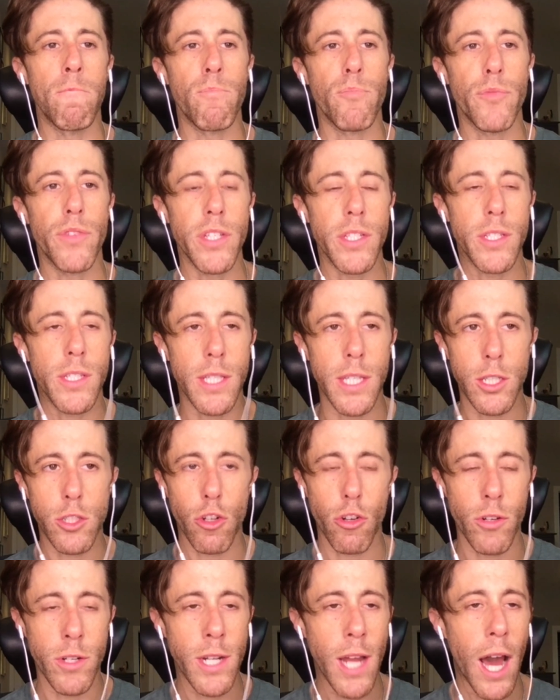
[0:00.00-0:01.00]
These things are
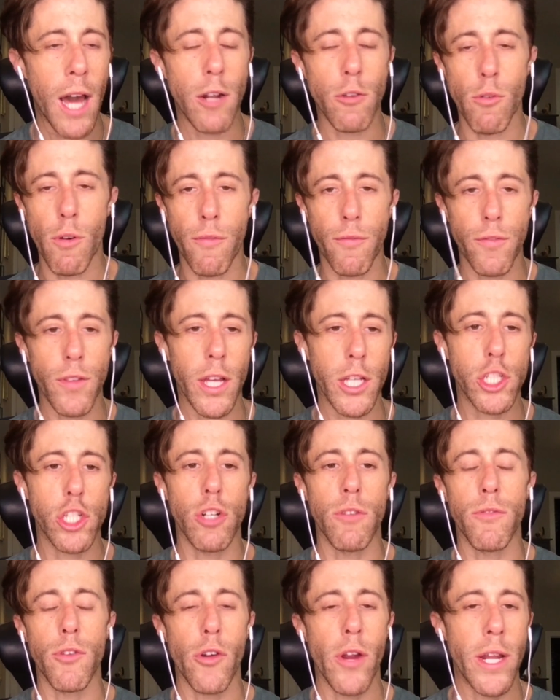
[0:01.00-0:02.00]
not a reflection of
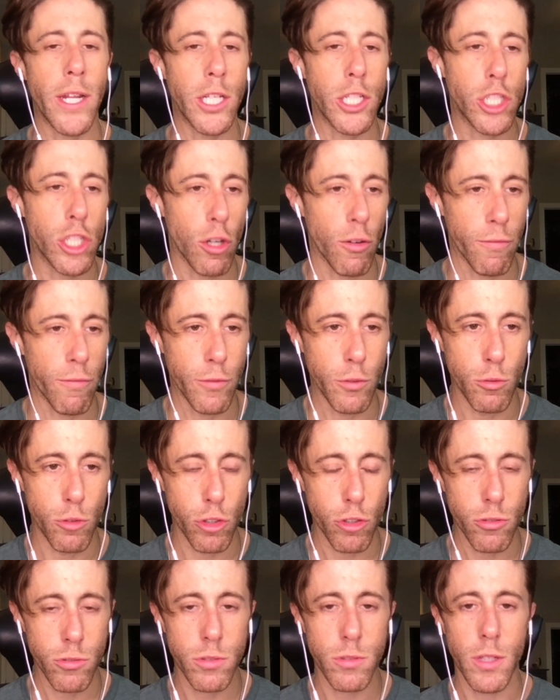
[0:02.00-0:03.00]
their NHL
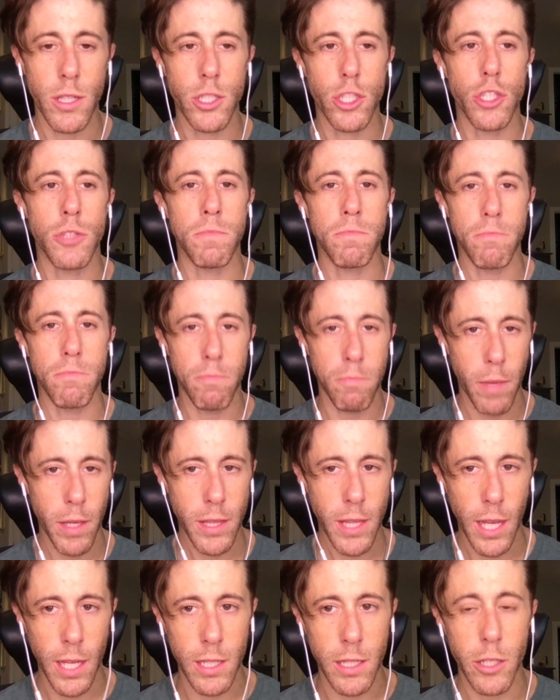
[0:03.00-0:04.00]
futures. Let's just make
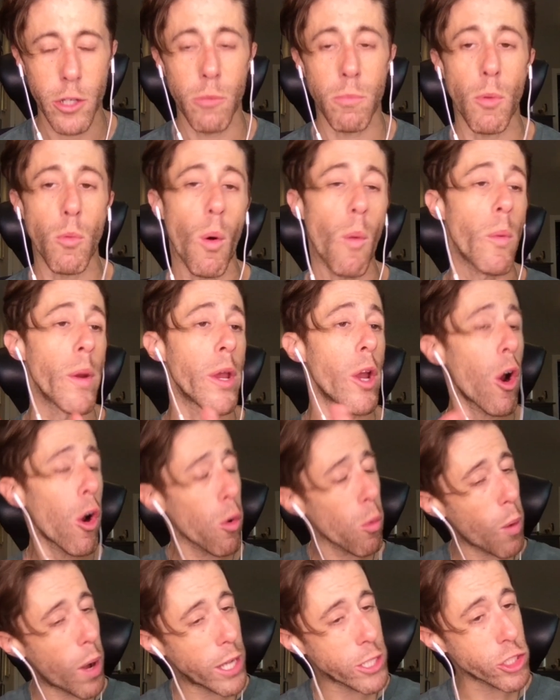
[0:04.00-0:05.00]
that clear. But what we are
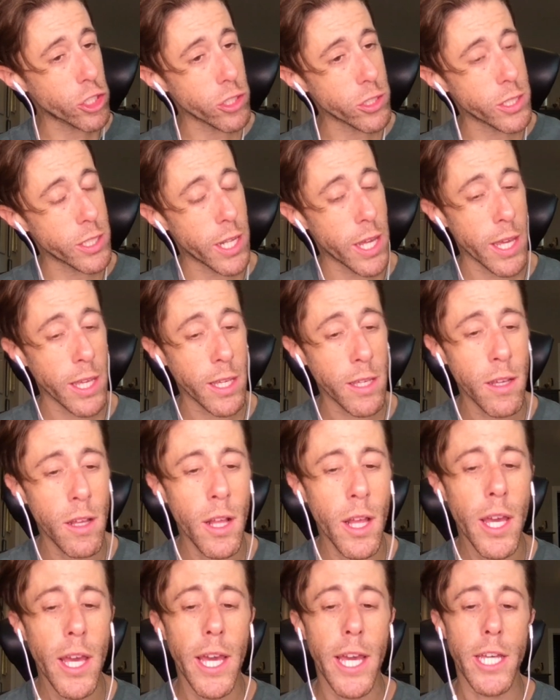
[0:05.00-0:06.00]
watching today
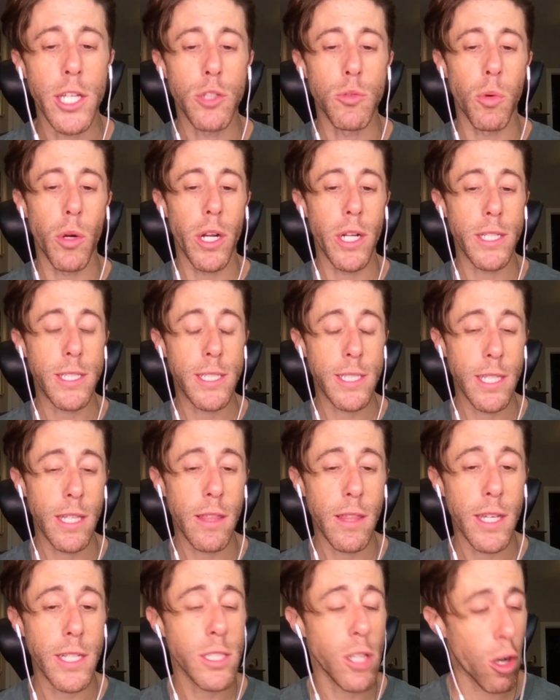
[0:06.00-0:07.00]
is we're going to see
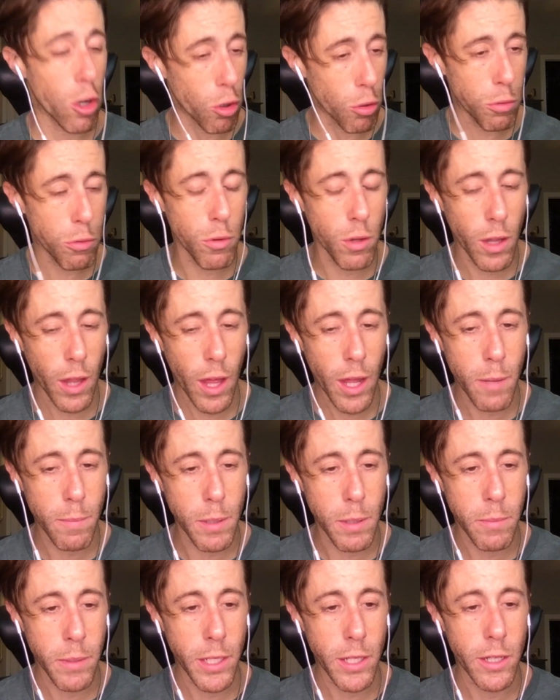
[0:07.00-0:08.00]
things, and I'll go through the lineup in a
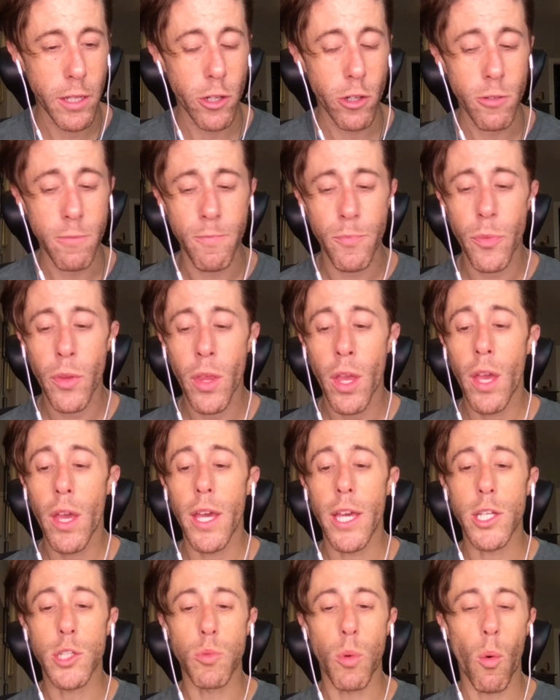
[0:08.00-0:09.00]
minute here,
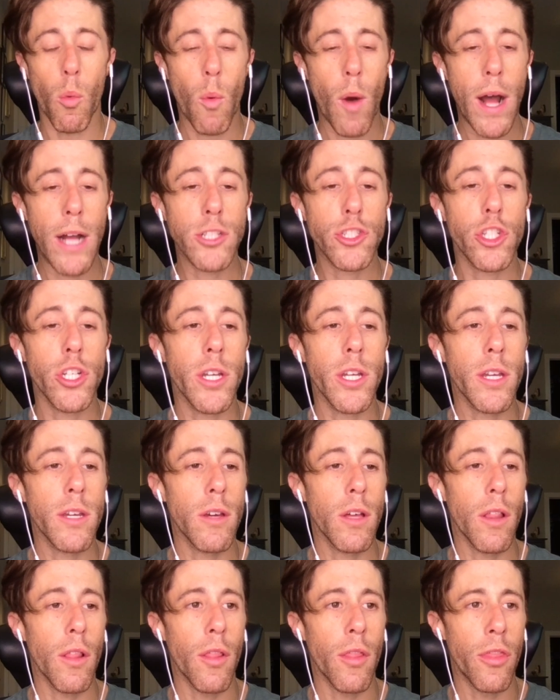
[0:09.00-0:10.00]
is we're watching
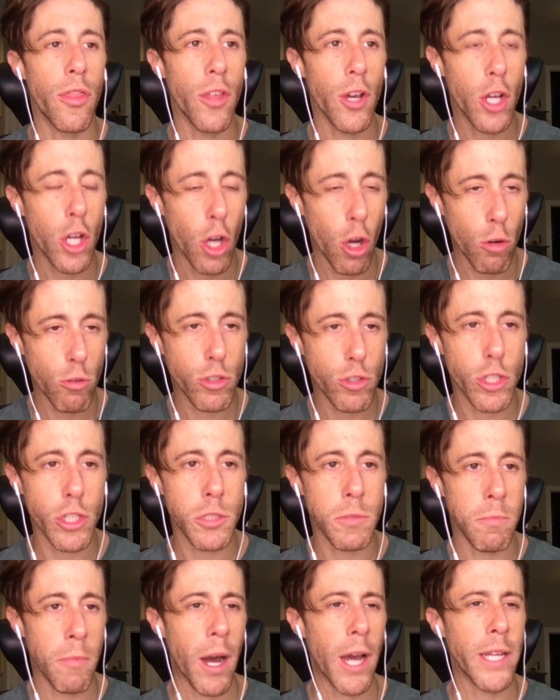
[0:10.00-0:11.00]
the coach's
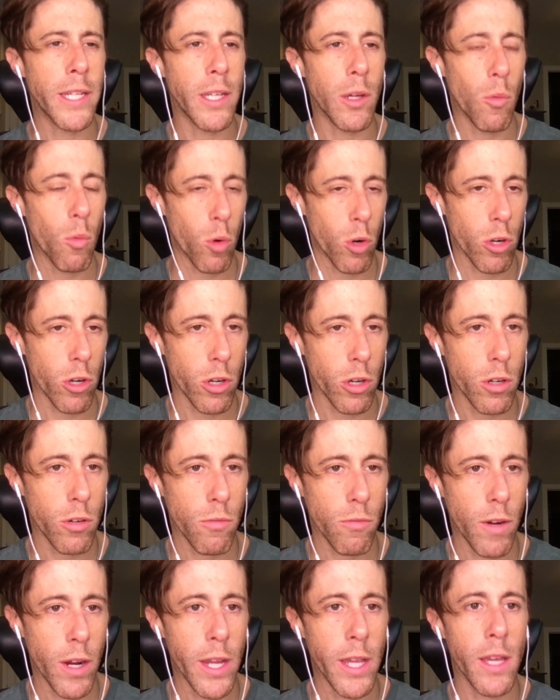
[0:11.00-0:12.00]
mind at work,
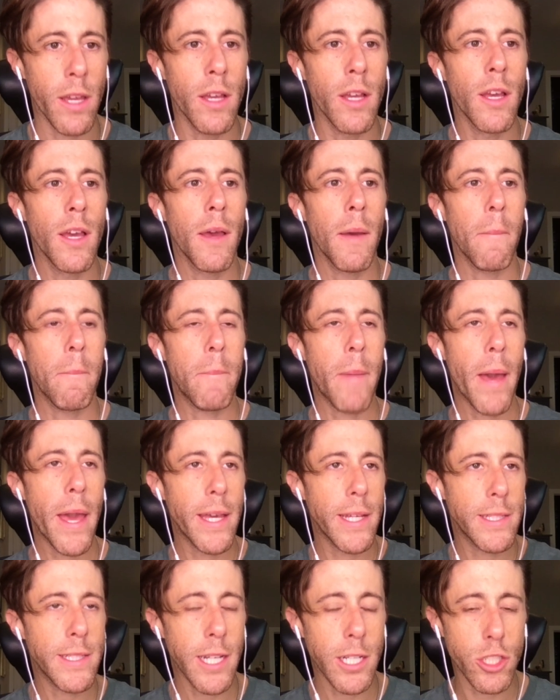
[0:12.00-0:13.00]
right? Pay
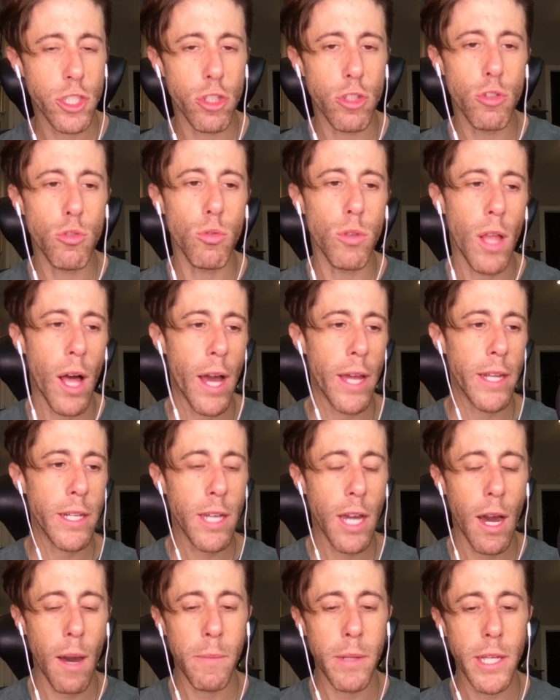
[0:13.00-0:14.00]
attention to line
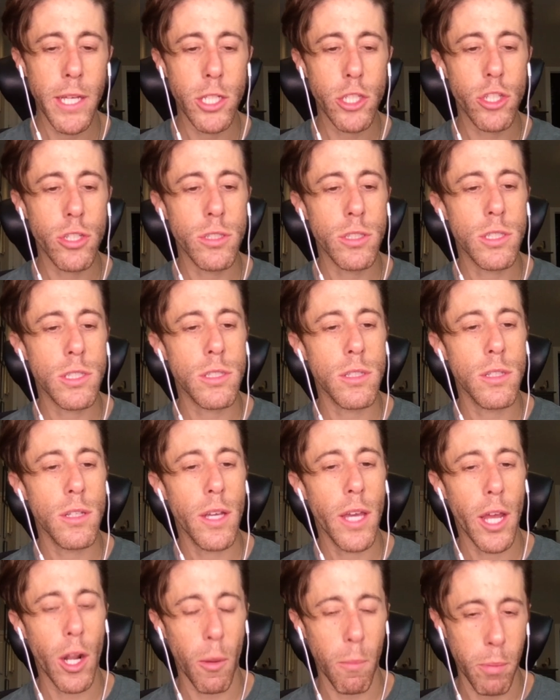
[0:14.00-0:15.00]
combinations,
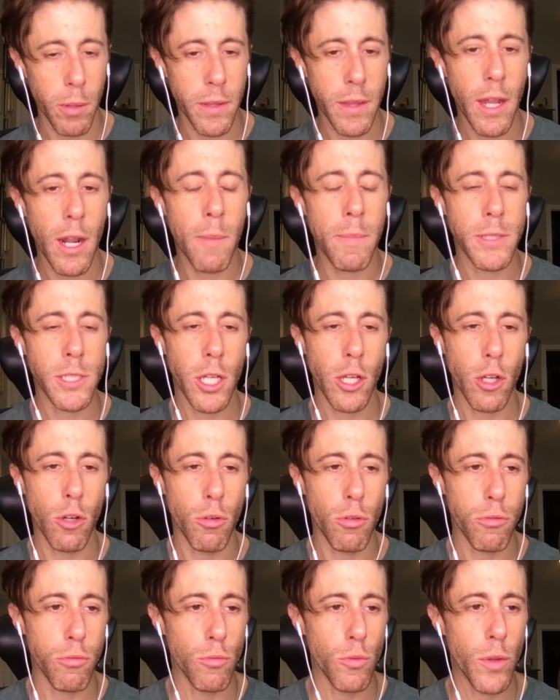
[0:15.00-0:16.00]
and I'll bring that up as I go
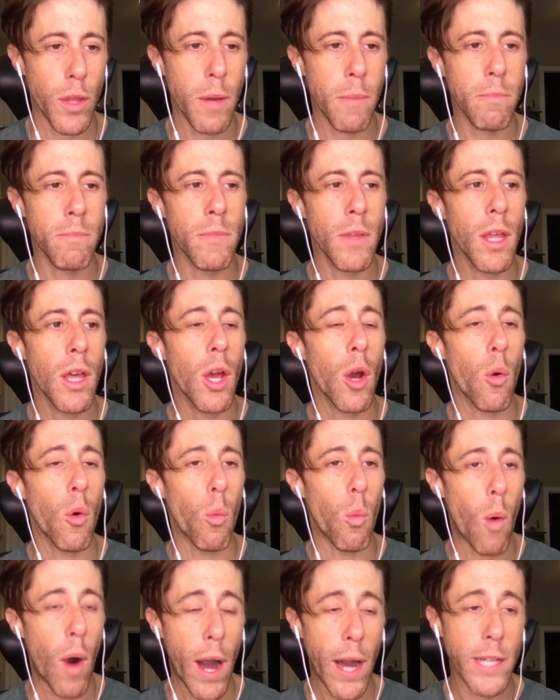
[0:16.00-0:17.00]
through them,
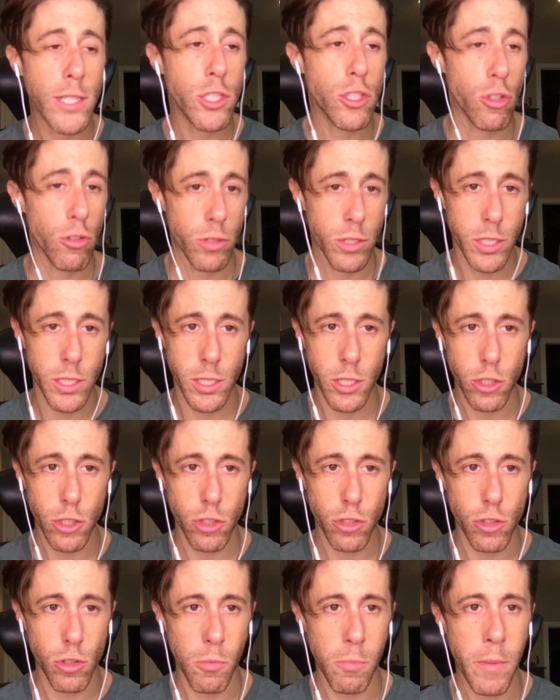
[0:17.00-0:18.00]
why certain
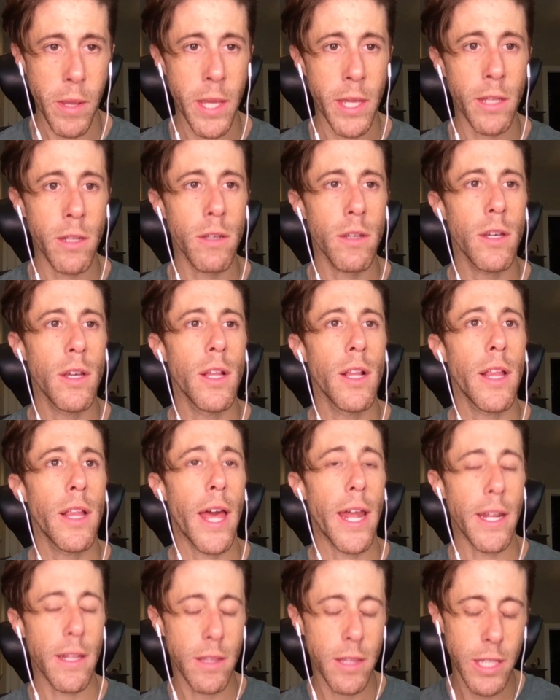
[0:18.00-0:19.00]
decisions are made. And
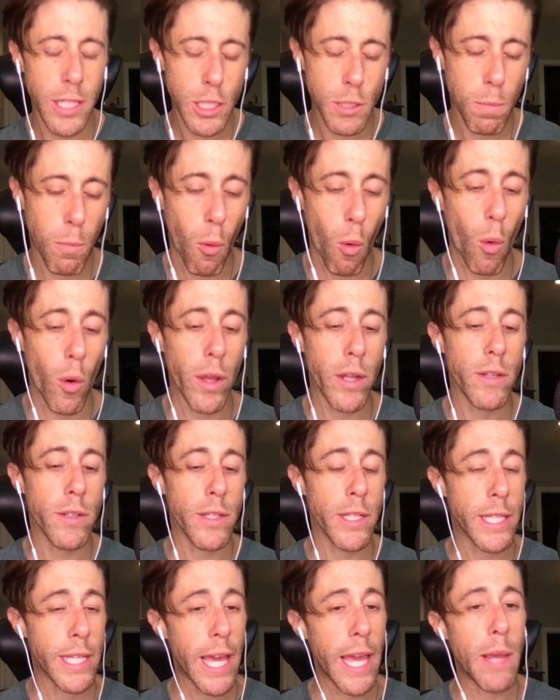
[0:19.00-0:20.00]
at this
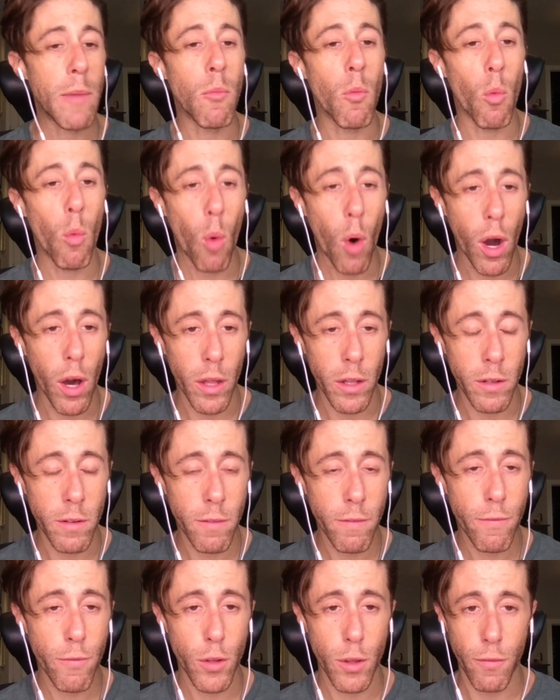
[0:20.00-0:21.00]
point, game one
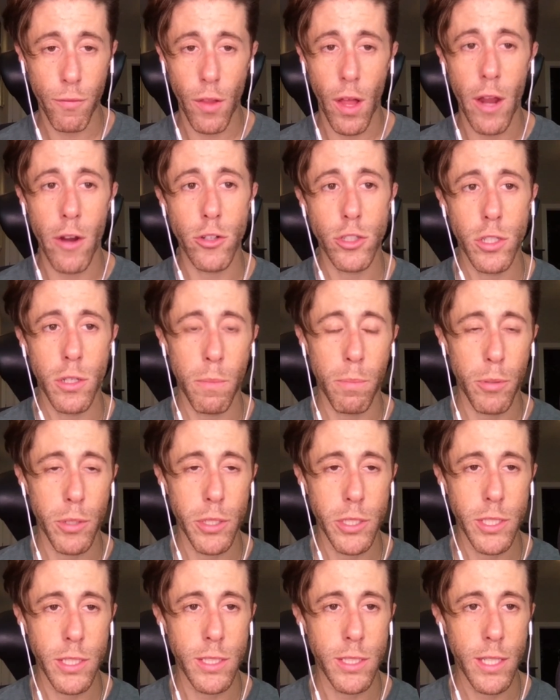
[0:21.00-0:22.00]
for the Flyers in a
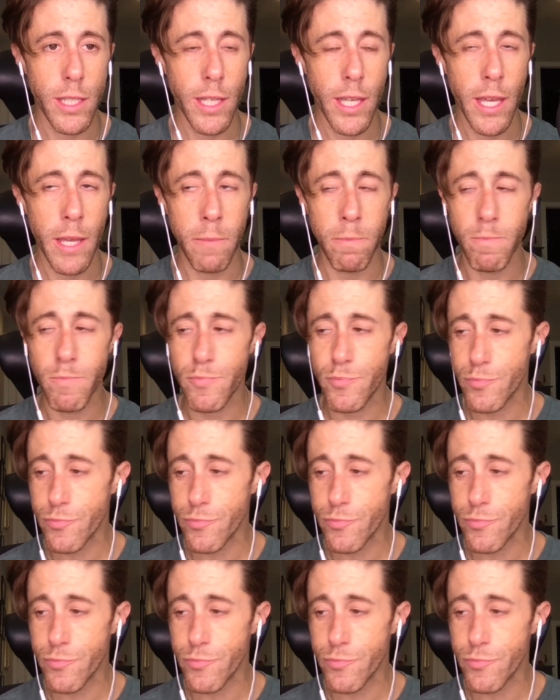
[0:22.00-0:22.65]
preseason game,